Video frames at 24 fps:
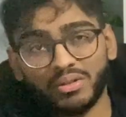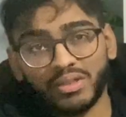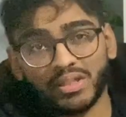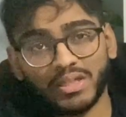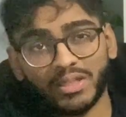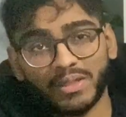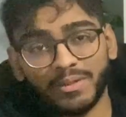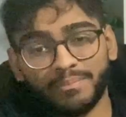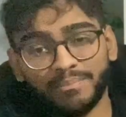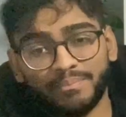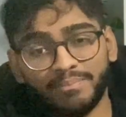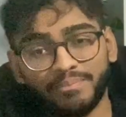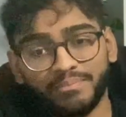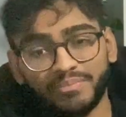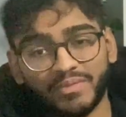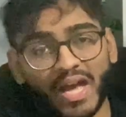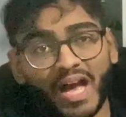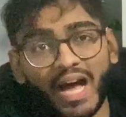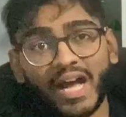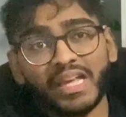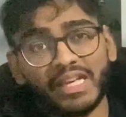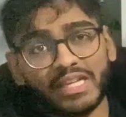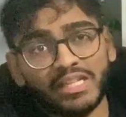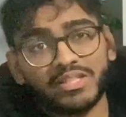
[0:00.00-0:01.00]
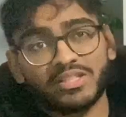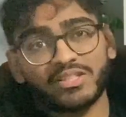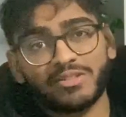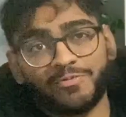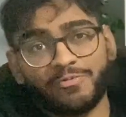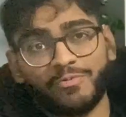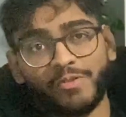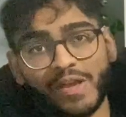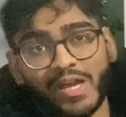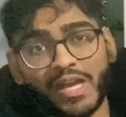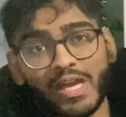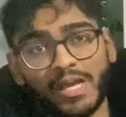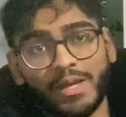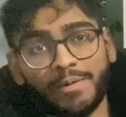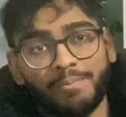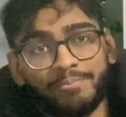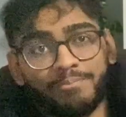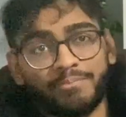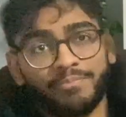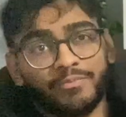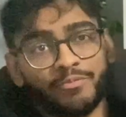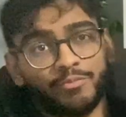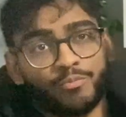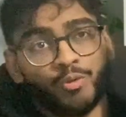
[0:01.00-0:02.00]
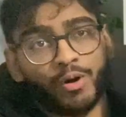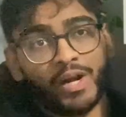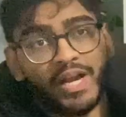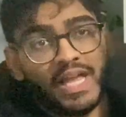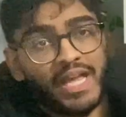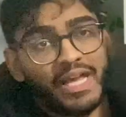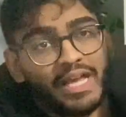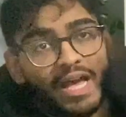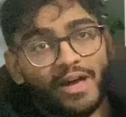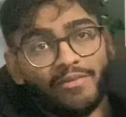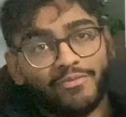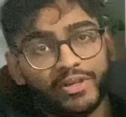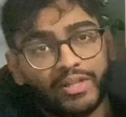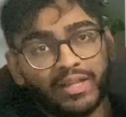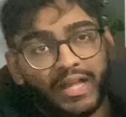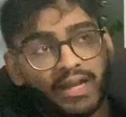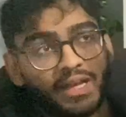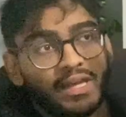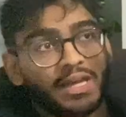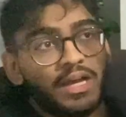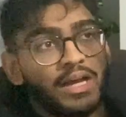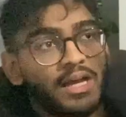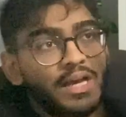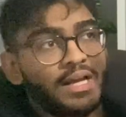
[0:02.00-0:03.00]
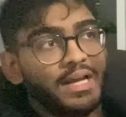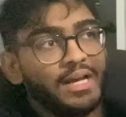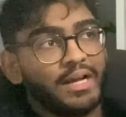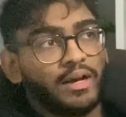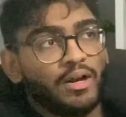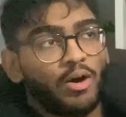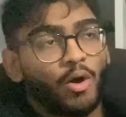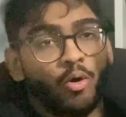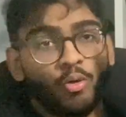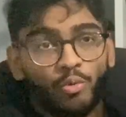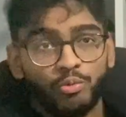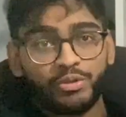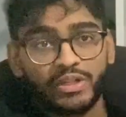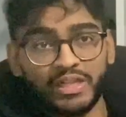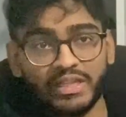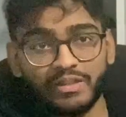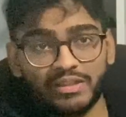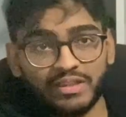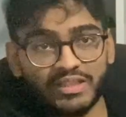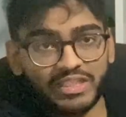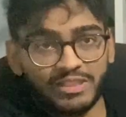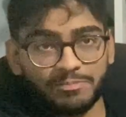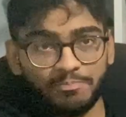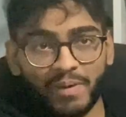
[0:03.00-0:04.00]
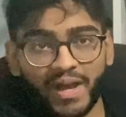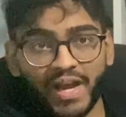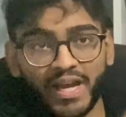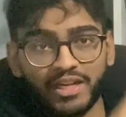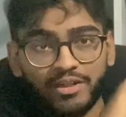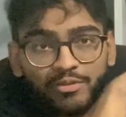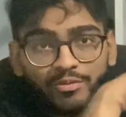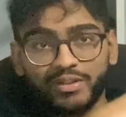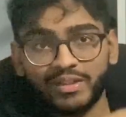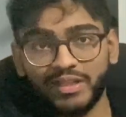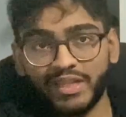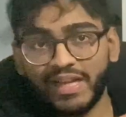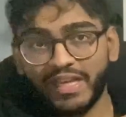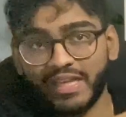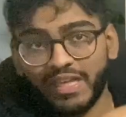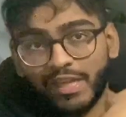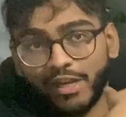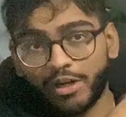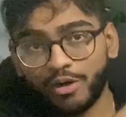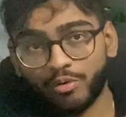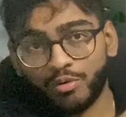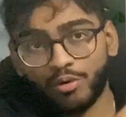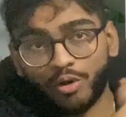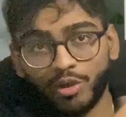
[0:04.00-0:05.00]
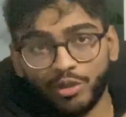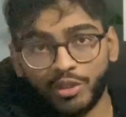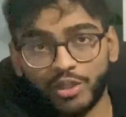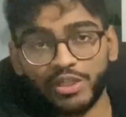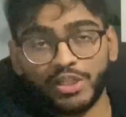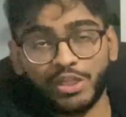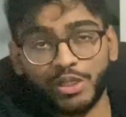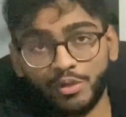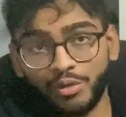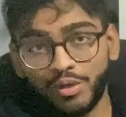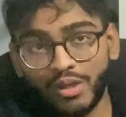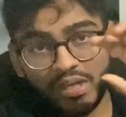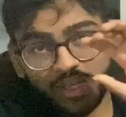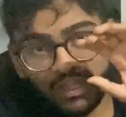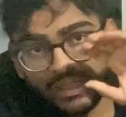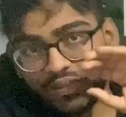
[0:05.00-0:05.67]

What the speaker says: The highest fear rating ever, like holding the spider and letting it crawl on you.